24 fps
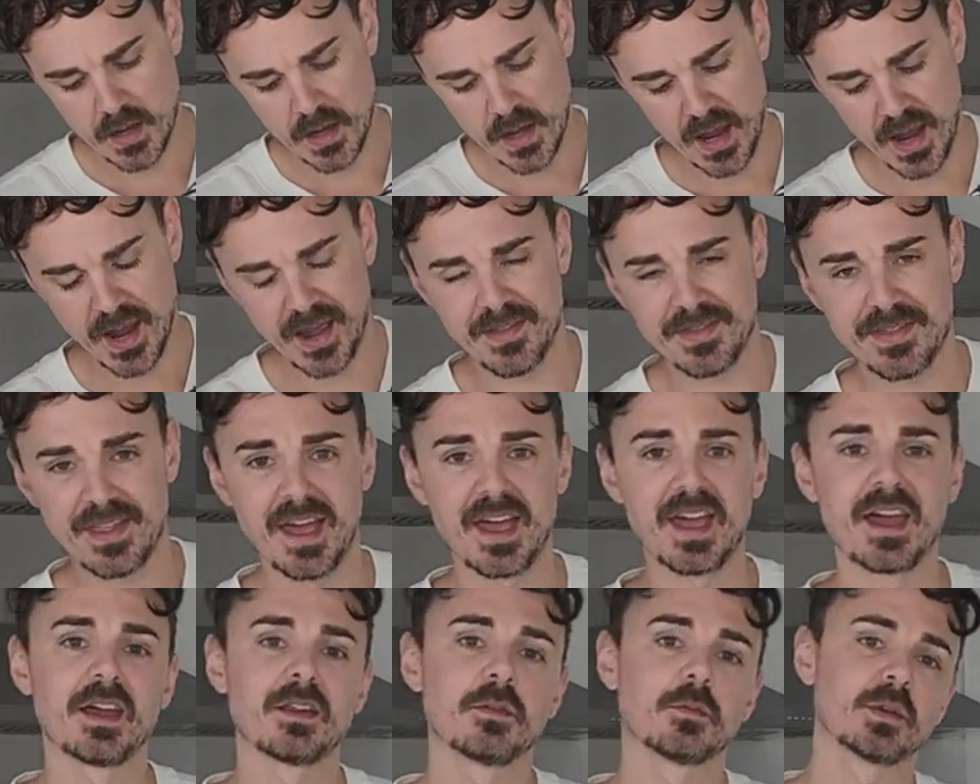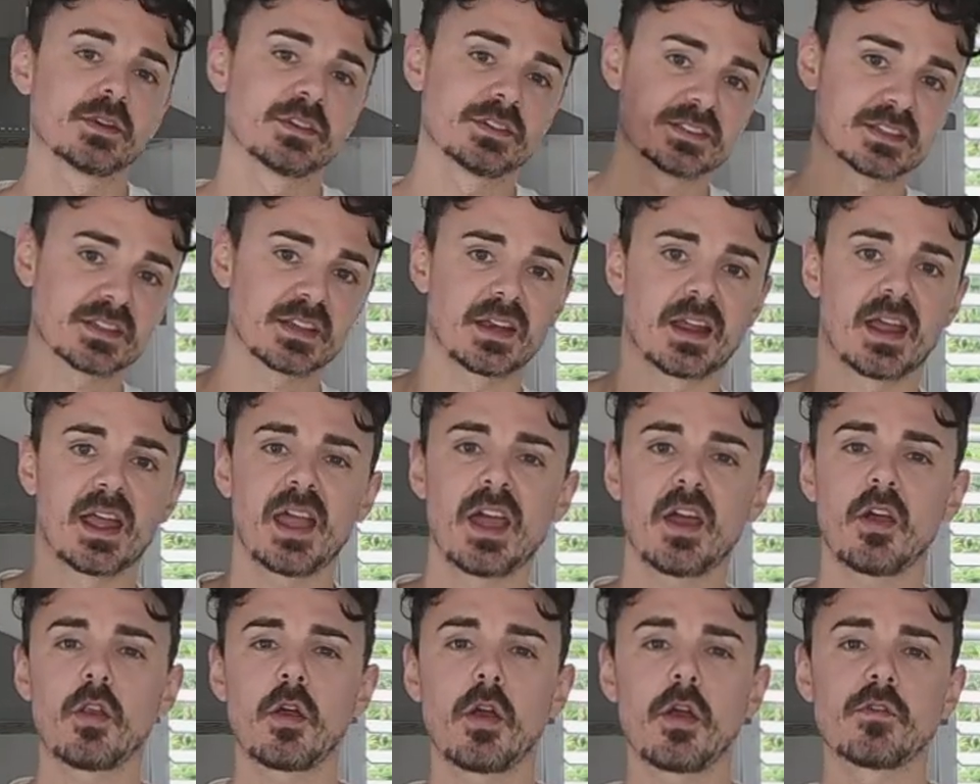And then we're just gonna
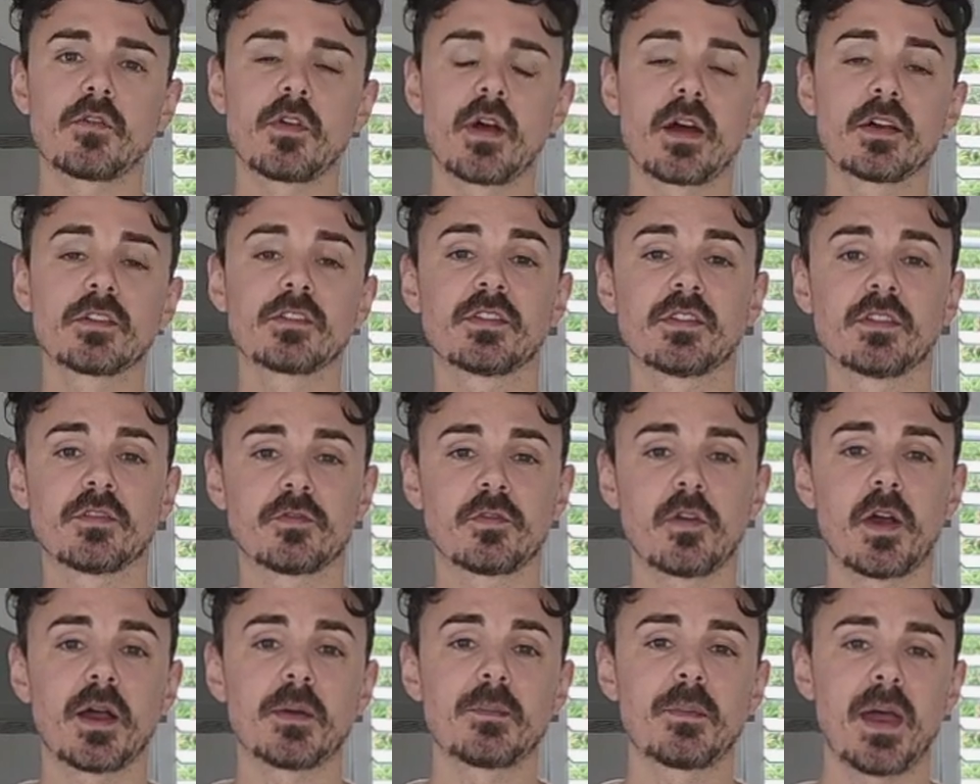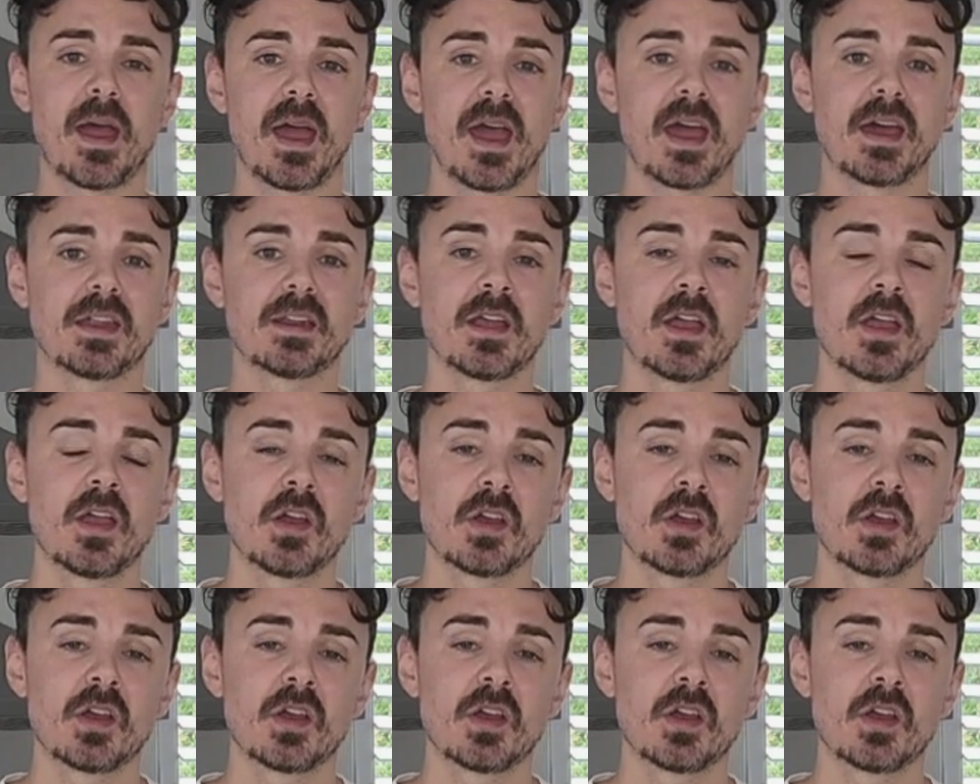head over to the fry pan,